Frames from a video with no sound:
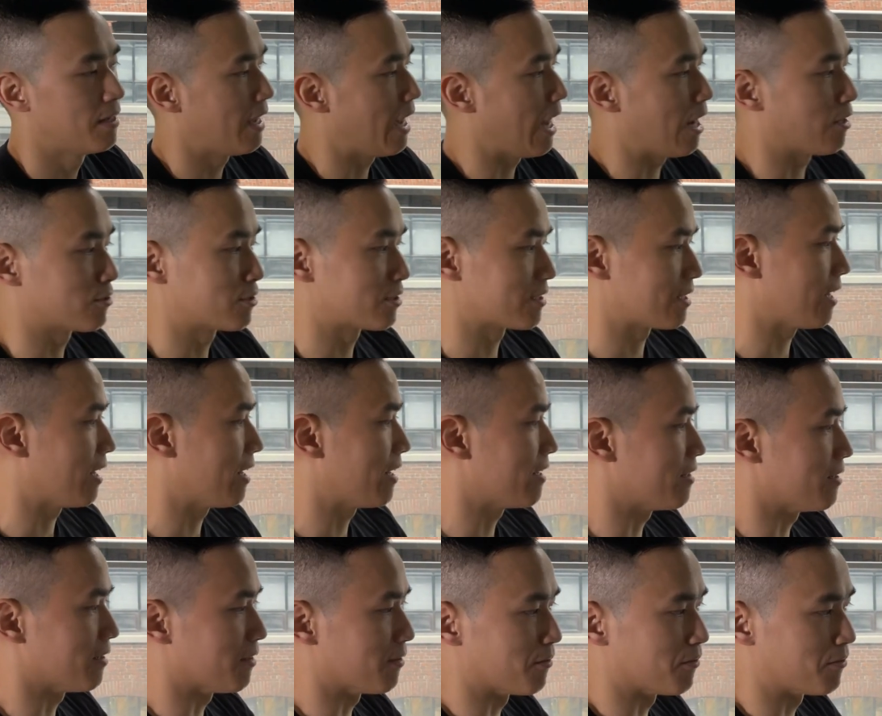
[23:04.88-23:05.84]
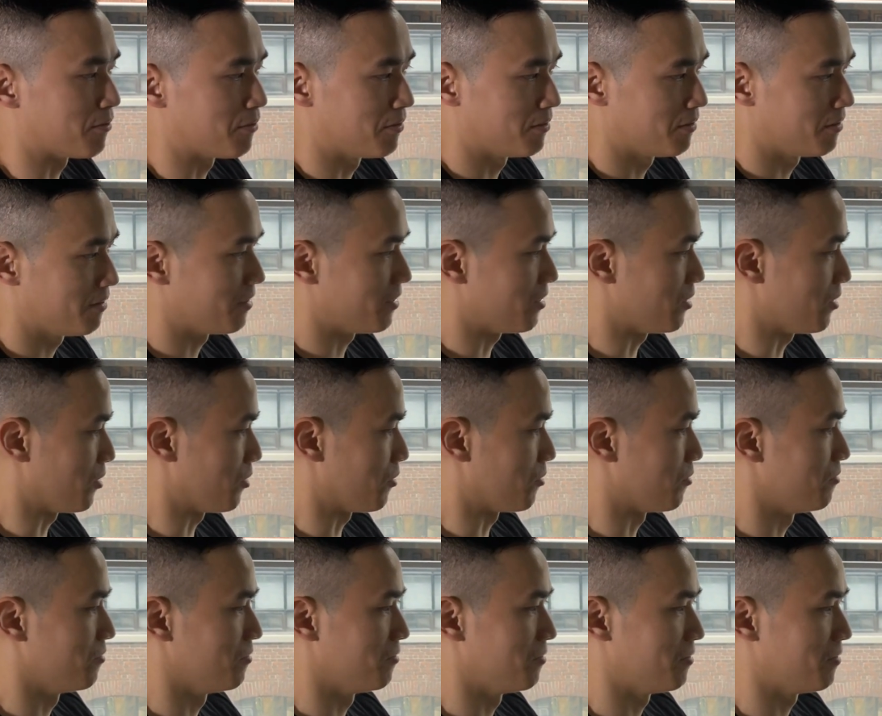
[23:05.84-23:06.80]
outside of,
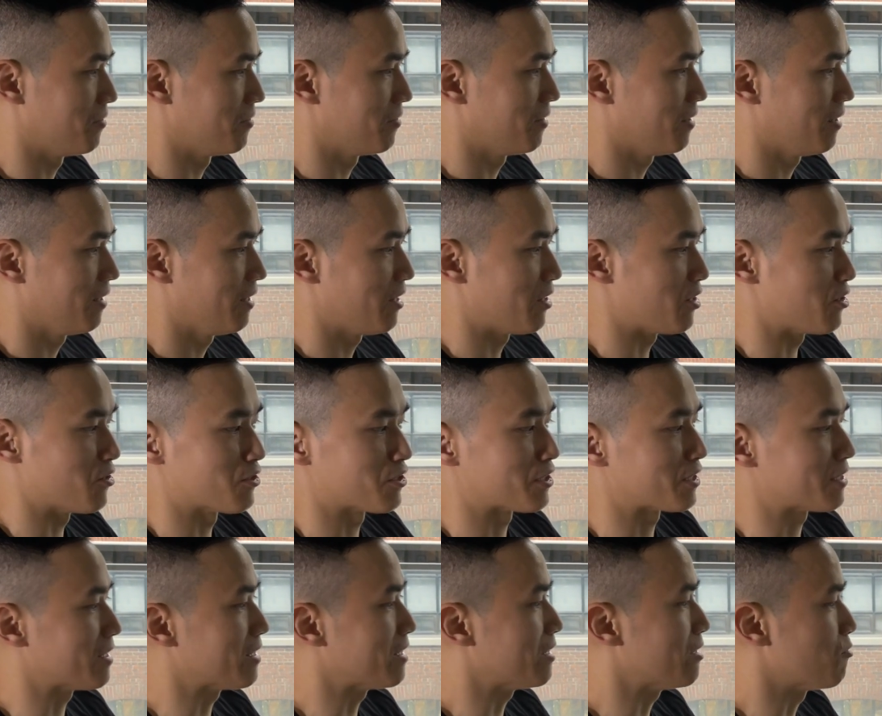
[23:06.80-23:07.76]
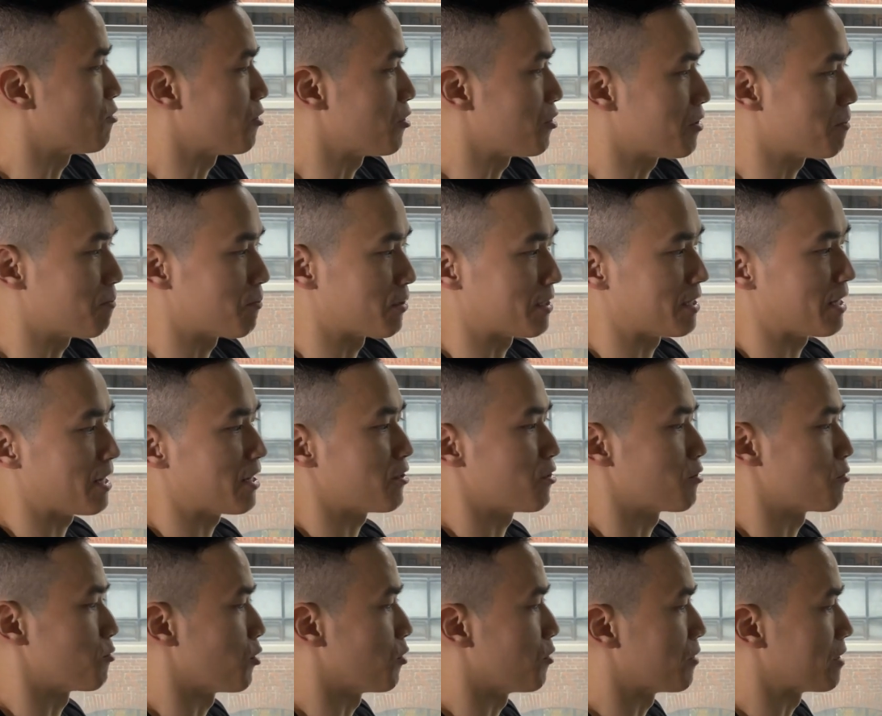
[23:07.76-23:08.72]
your city, where you can pretend
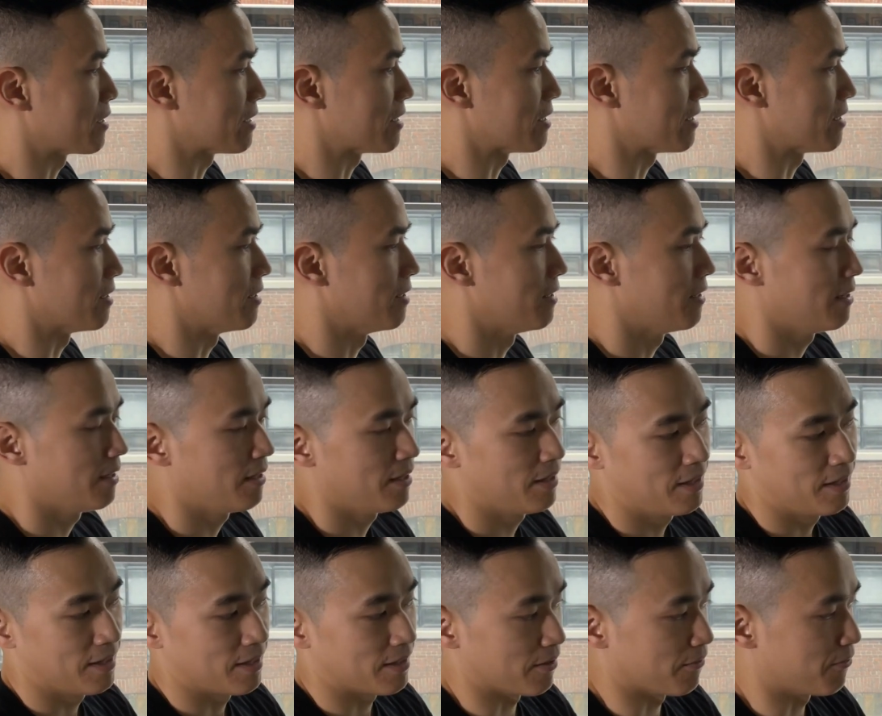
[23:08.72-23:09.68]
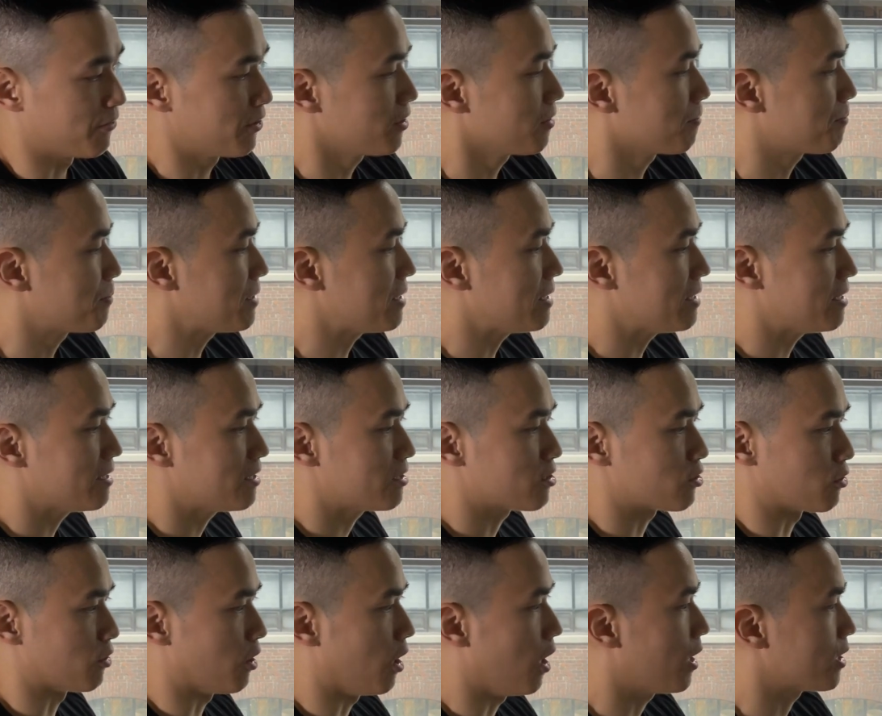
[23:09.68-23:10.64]
you're rowing in the Philippines
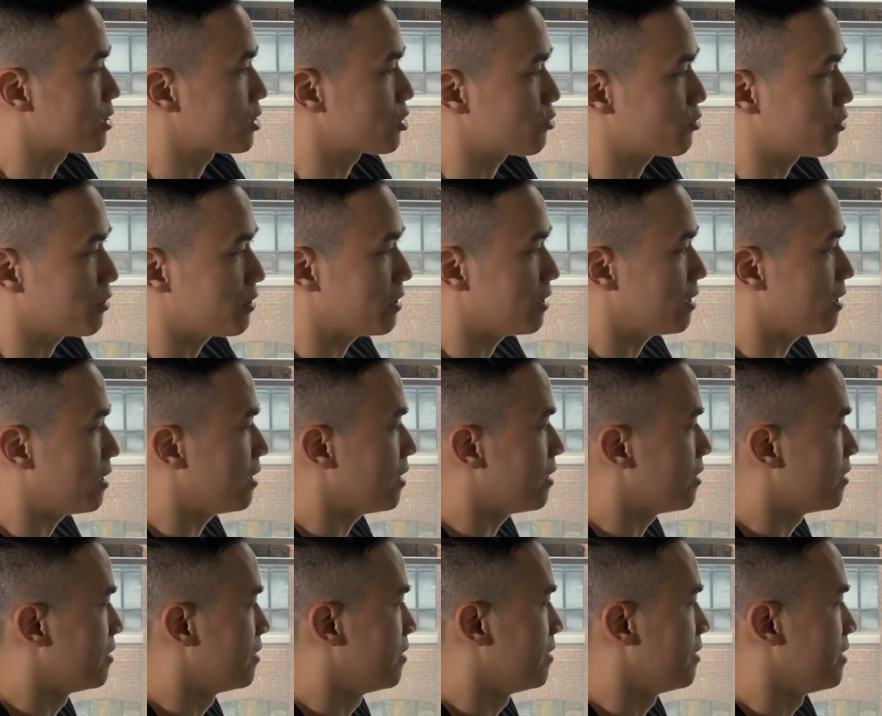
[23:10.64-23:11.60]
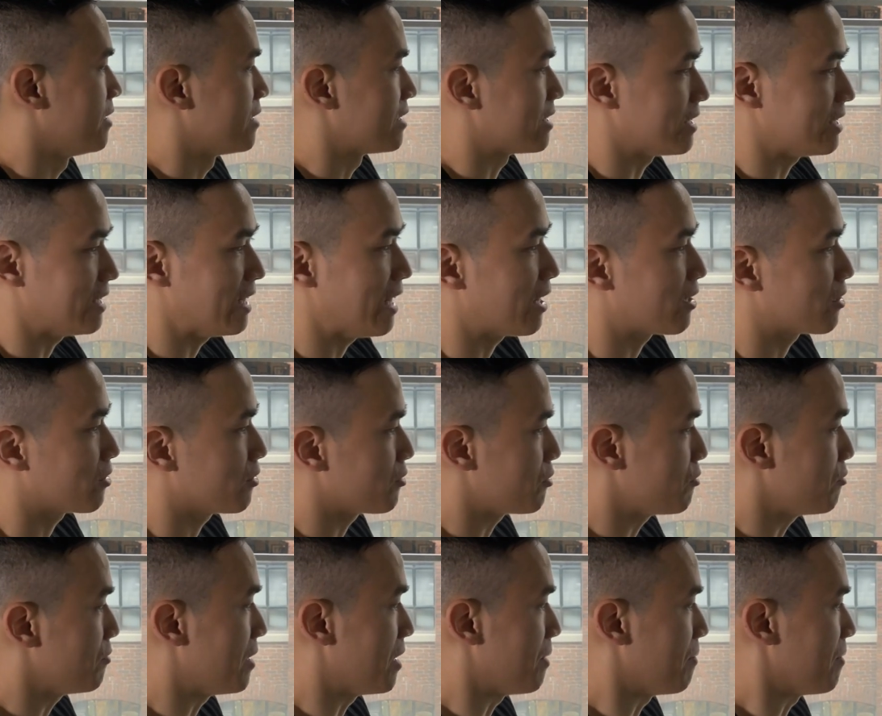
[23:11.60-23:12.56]
or Austria, Seattle,
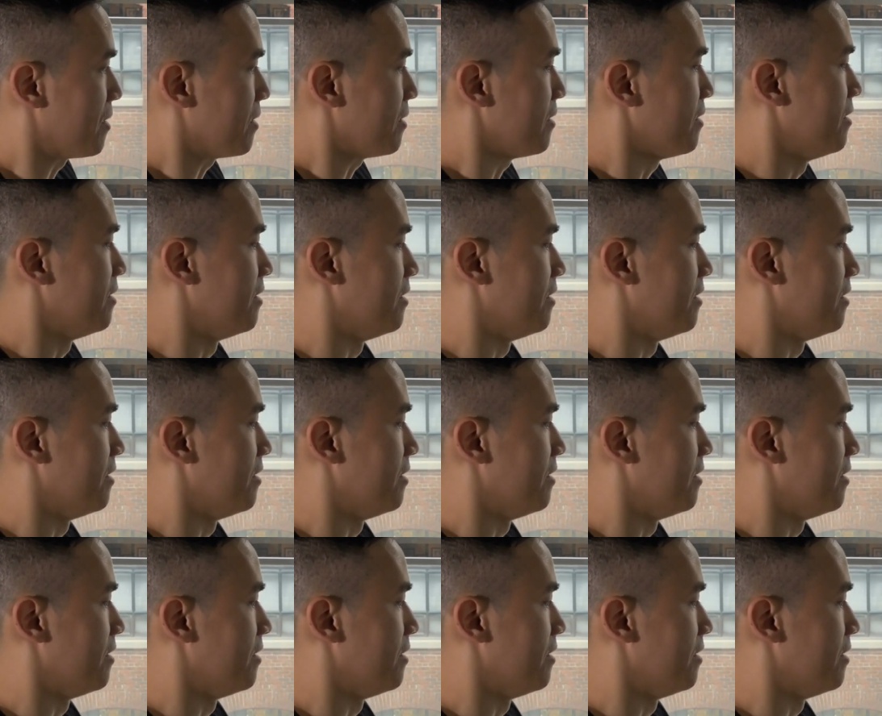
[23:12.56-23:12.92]
you name it.